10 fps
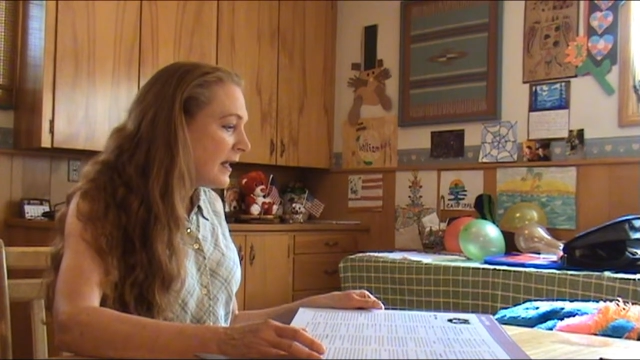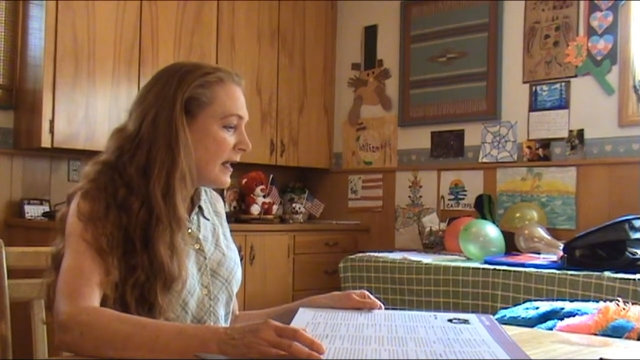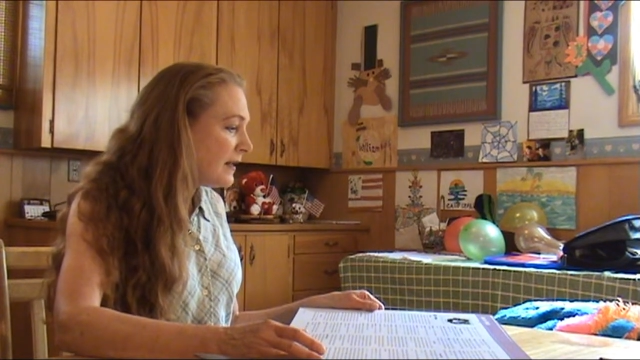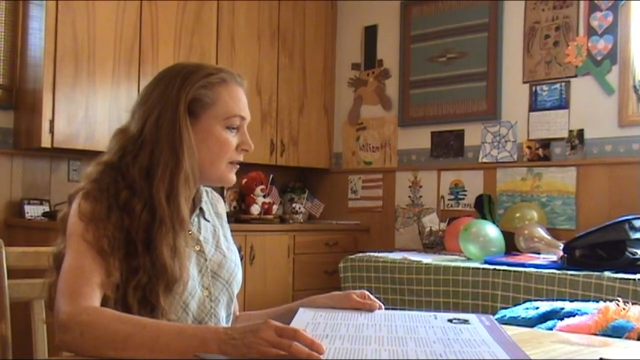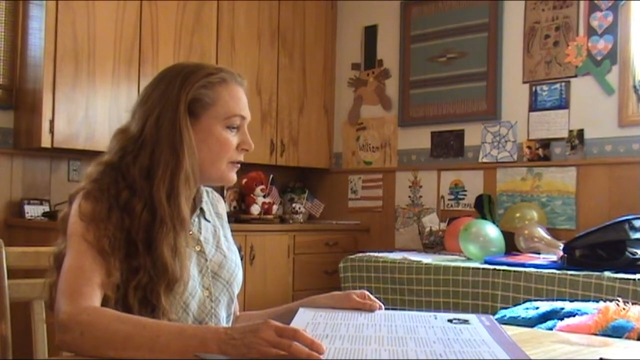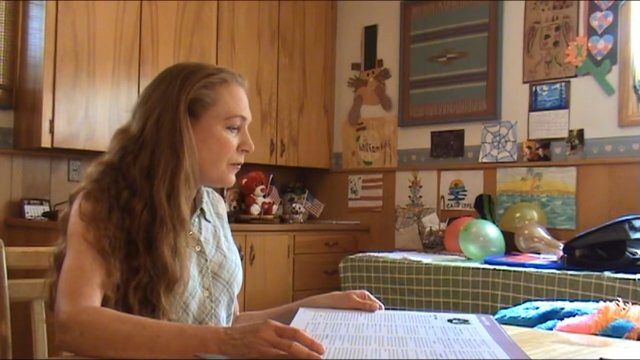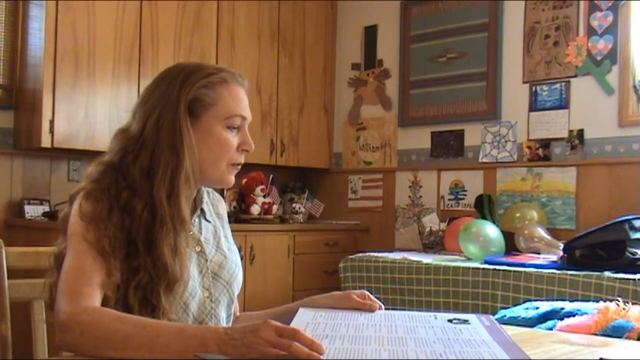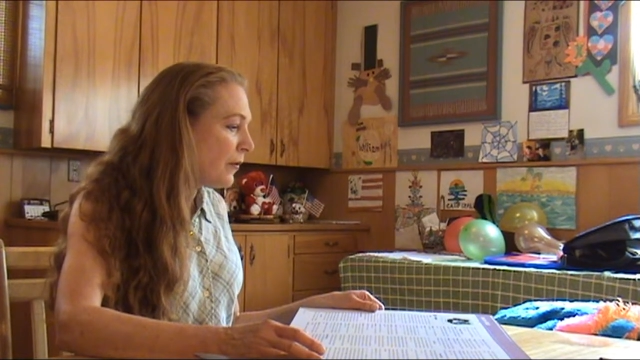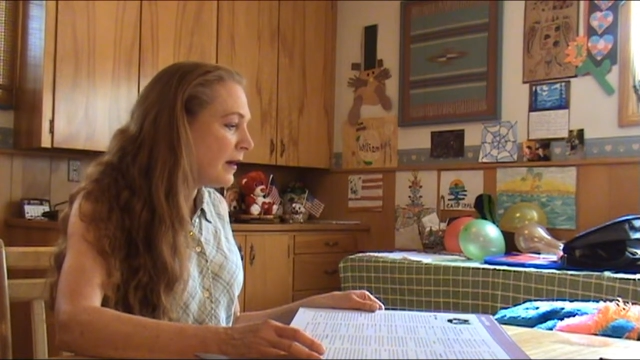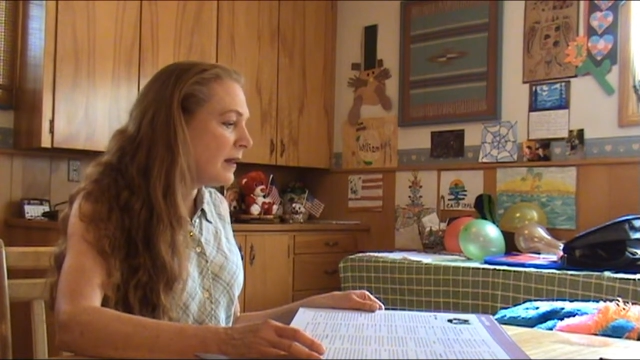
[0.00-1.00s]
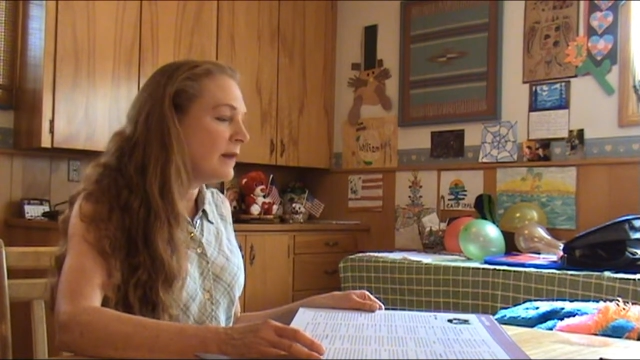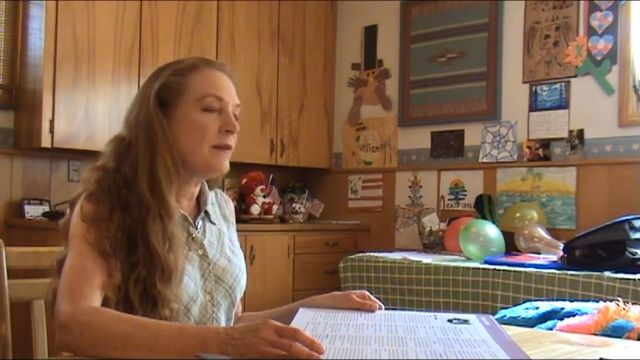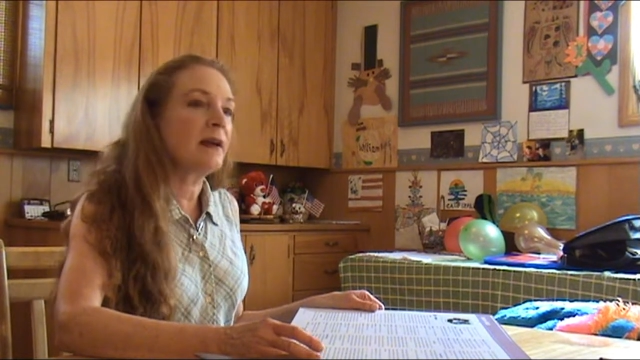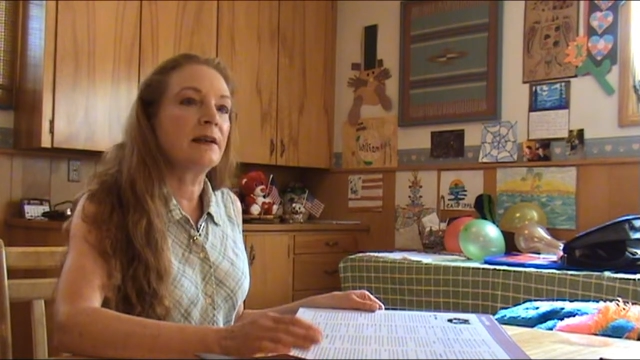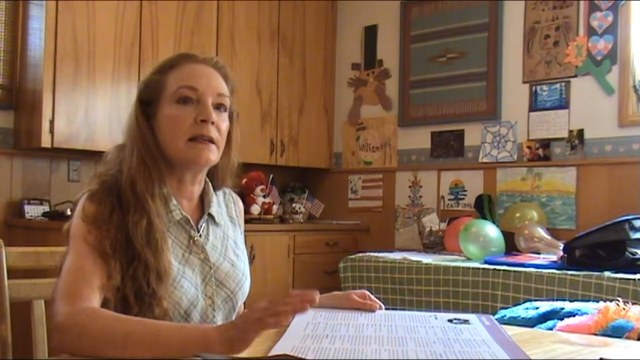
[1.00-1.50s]

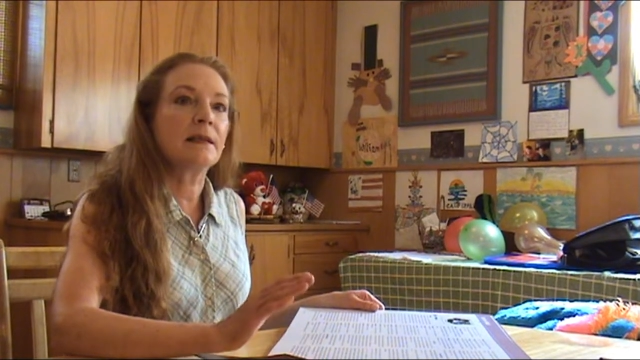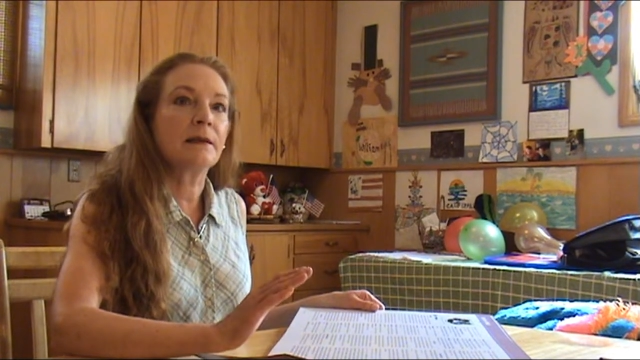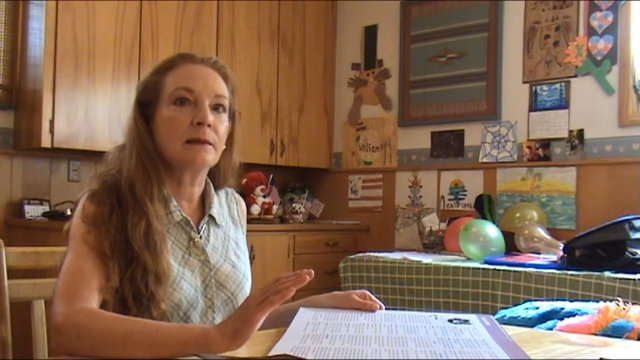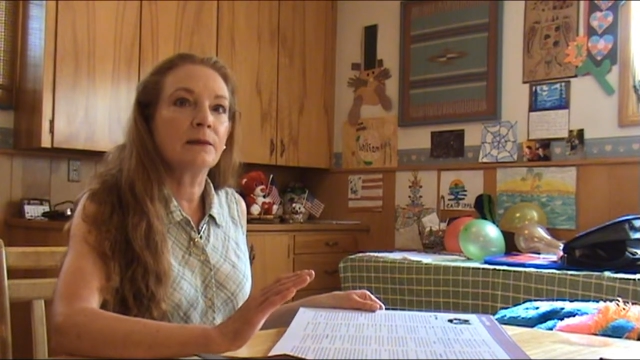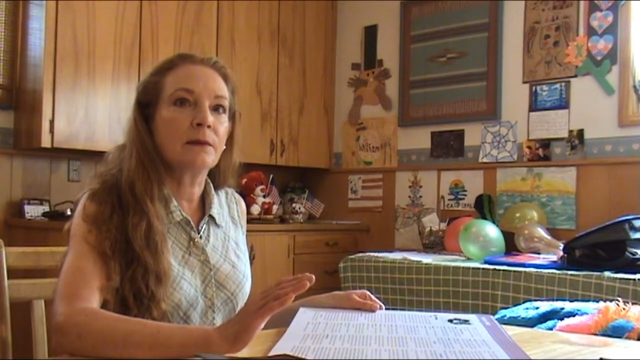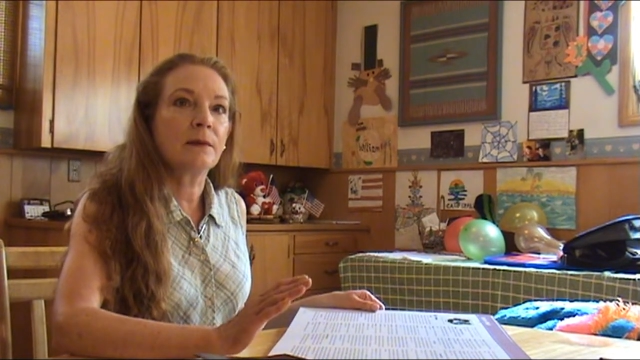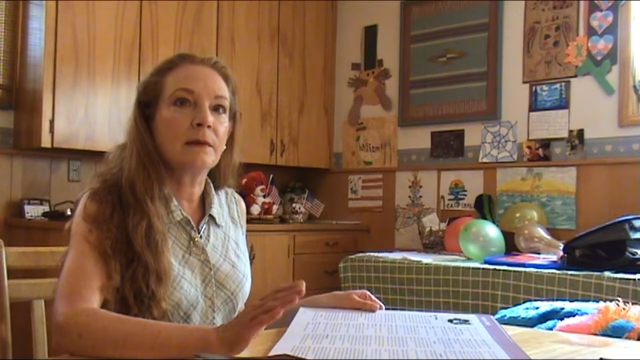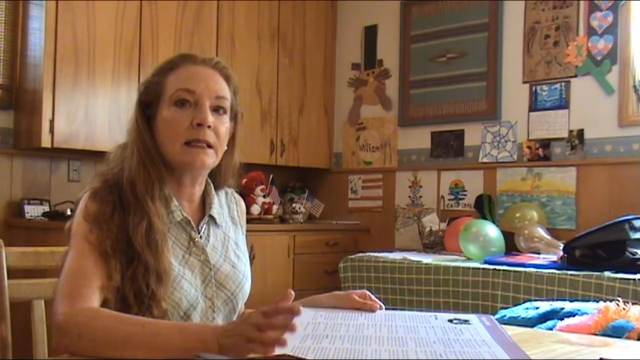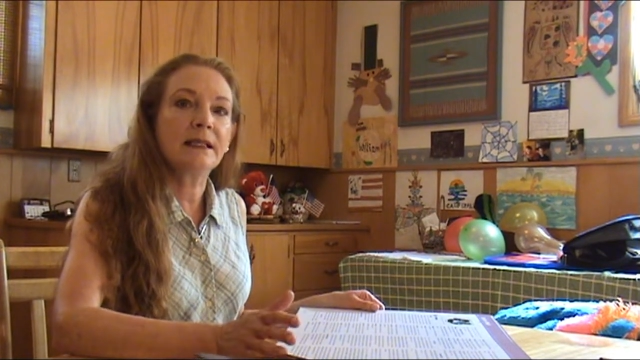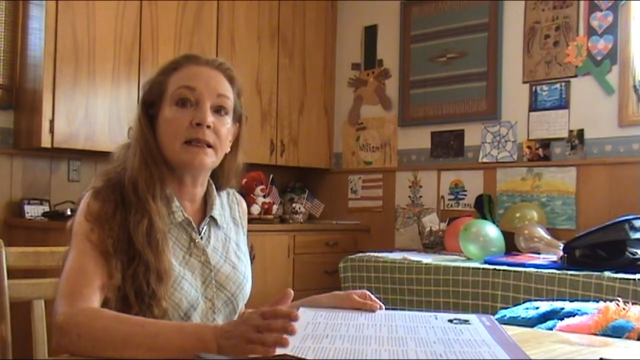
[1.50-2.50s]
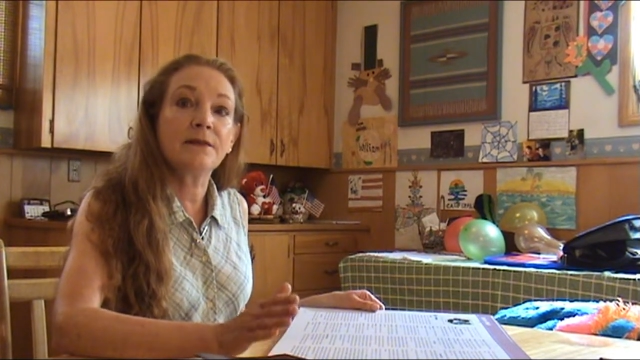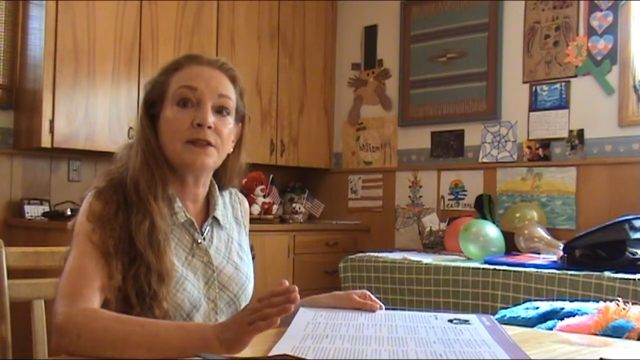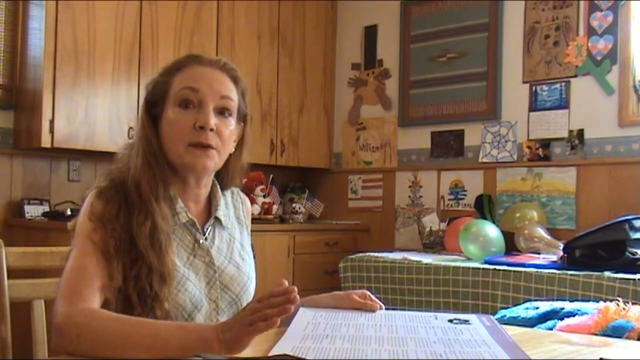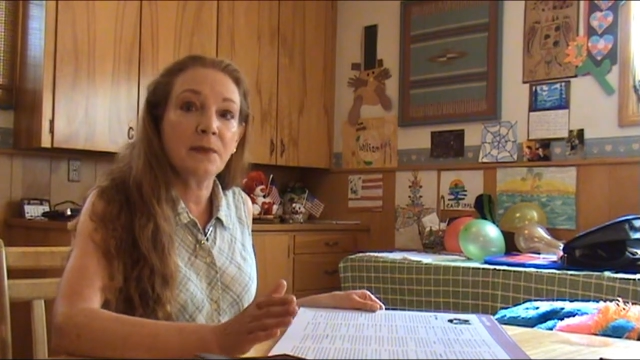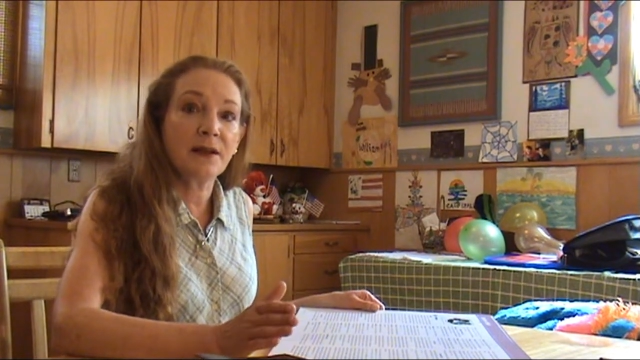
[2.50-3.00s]
that gives
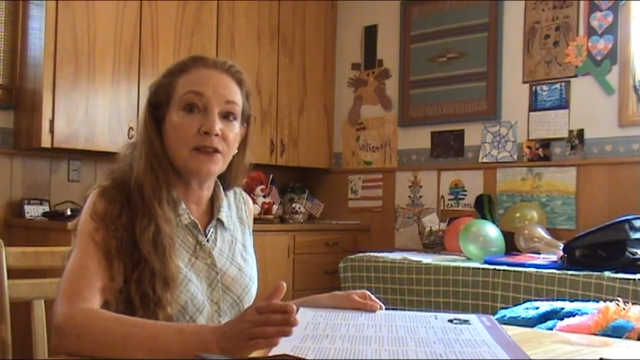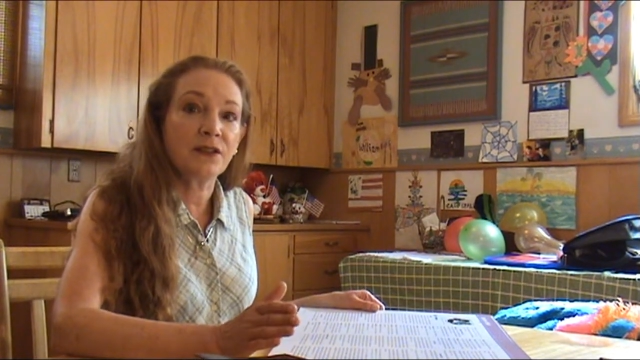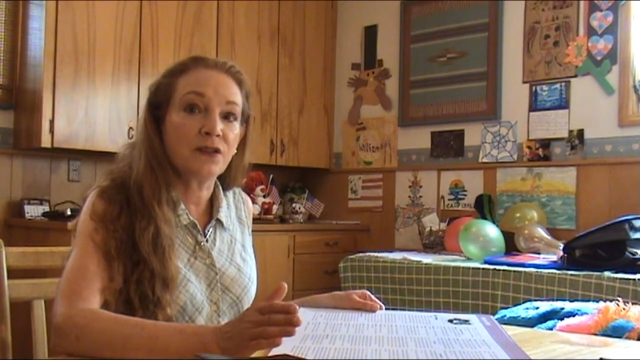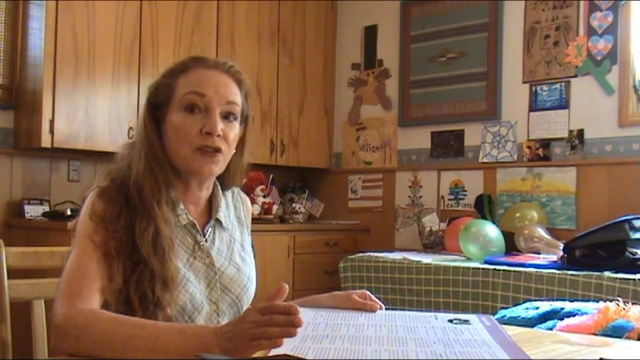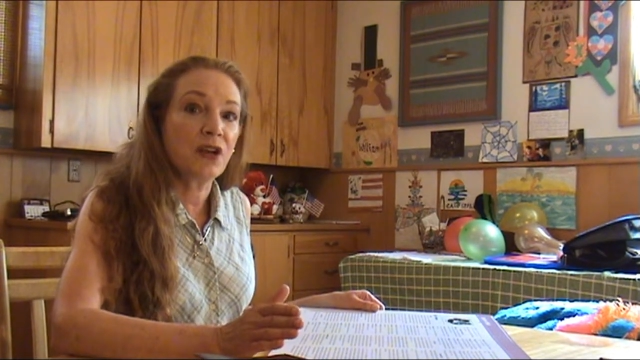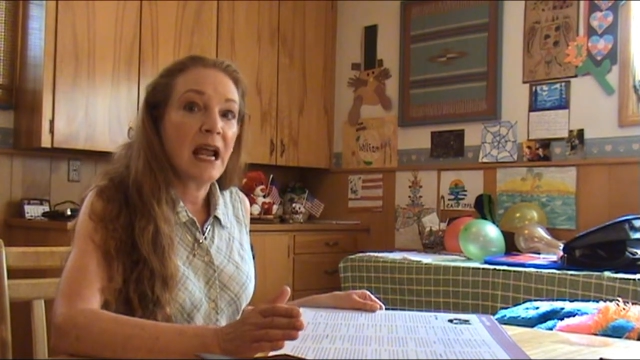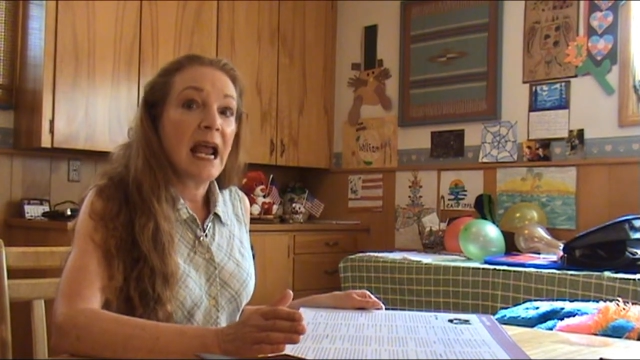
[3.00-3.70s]
a message.